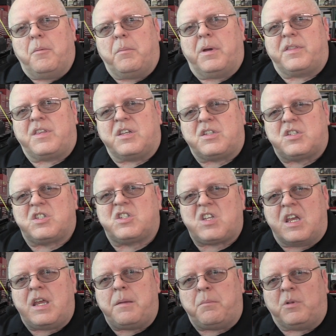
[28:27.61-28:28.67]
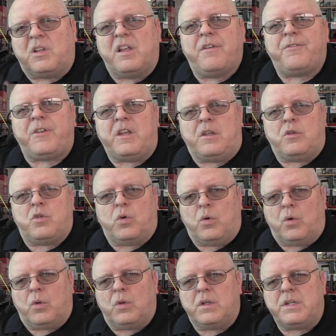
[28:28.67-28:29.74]
But this same lifting
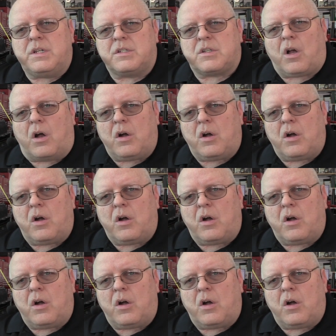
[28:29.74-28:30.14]
tool is